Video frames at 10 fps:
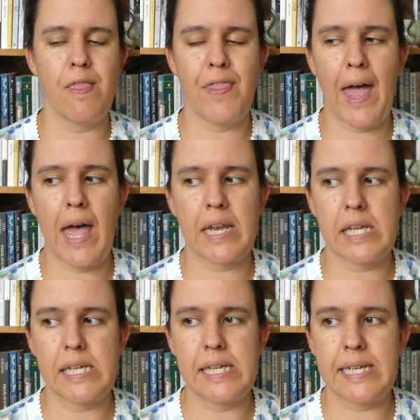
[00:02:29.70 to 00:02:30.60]
that
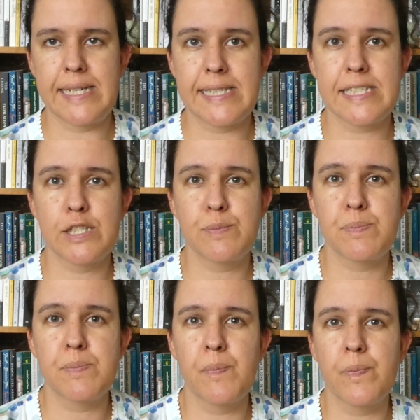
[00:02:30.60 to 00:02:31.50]
is
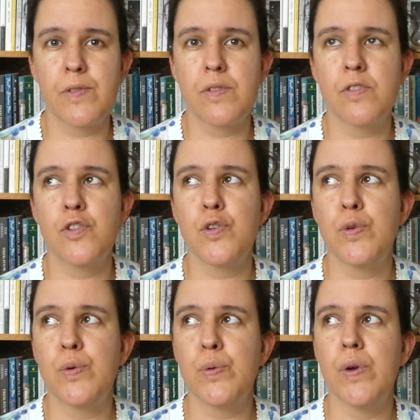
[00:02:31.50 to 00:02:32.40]

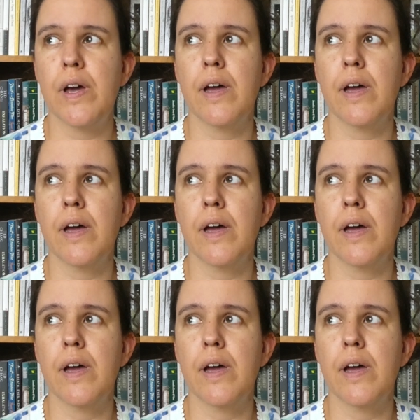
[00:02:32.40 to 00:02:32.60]
too